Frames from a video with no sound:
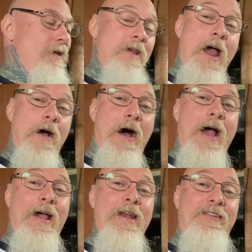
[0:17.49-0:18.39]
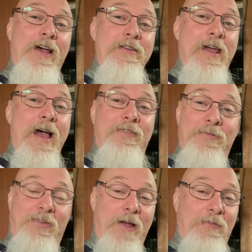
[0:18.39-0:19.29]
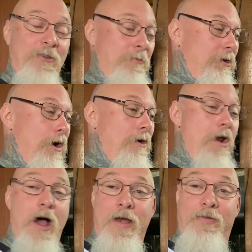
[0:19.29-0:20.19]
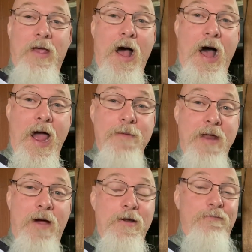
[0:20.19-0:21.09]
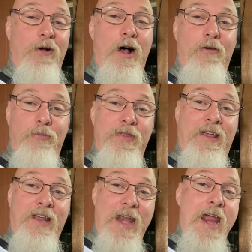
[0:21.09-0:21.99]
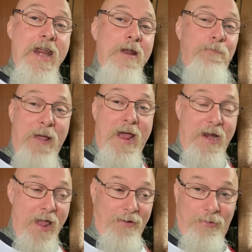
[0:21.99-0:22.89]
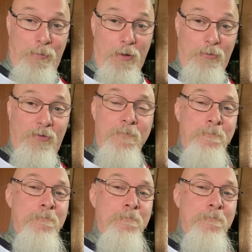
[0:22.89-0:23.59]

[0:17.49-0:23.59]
Now, I got to tell you guys some stuff that's been going on. I'm now involved with the Canadian Pet Expos.